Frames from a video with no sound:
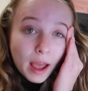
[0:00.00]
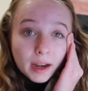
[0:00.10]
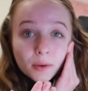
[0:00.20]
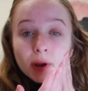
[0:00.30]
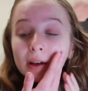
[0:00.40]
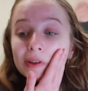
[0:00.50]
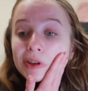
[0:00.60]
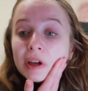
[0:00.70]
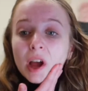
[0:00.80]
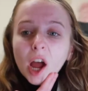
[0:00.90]

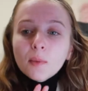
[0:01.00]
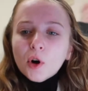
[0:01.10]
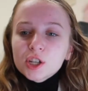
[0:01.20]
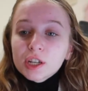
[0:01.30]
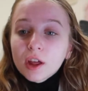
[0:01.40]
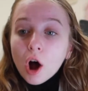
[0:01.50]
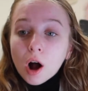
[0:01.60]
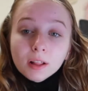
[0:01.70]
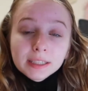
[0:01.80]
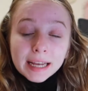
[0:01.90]
Anyways, I'm watching The
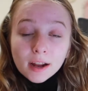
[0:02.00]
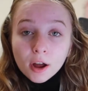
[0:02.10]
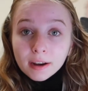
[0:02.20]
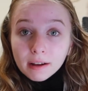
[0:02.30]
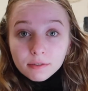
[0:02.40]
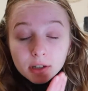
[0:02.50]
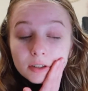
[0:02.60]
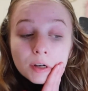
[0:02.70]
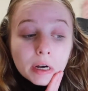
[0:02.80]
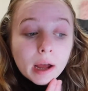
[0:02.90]
Holiday on
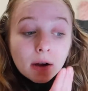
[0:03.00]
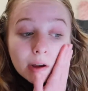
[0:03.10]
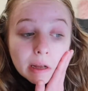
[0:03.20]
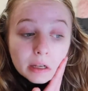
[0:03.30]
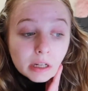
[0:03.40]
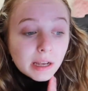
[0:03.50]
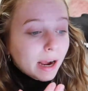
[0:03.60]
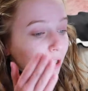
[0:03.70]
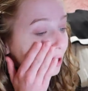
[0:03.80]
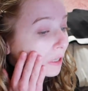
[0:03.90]
Netflix right now, and it's
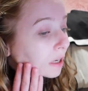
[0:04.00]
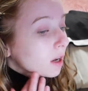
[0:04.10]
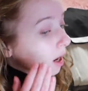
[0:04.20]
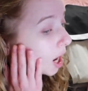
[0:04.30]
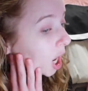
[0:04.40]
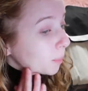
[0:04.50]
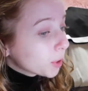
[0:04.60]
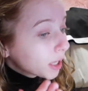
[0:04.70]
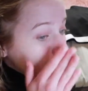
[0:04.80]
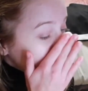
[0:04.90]
actually a
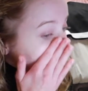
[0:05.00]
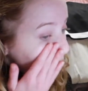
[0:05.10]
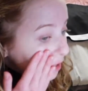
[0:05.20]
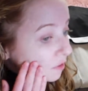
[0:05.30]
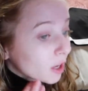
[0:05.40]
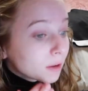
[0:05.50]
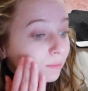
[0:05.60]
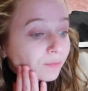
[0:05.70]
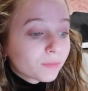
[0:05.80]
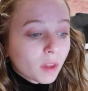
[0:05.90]
pretty cute movie.
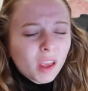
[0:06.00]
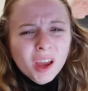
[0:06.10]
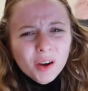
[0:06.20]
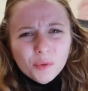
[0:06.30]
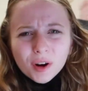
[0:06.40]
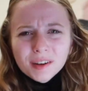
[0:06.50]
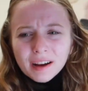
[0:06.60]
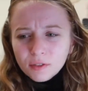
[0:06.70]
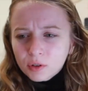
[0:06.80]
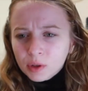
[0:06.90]
Well,
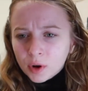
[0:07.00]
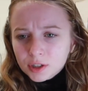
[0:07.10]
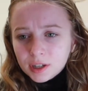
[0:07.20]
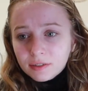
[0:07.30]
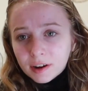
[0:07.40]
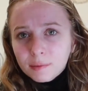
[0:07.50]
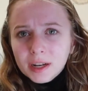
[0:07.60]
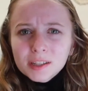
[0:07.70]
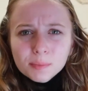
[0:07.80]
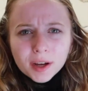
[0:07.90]
I've only watched like five
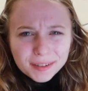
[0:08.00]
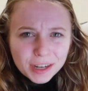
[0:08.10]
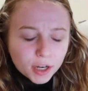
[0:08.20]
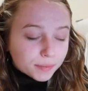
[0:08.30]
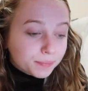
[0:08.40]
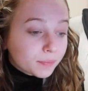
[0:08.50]
minutes, but you know.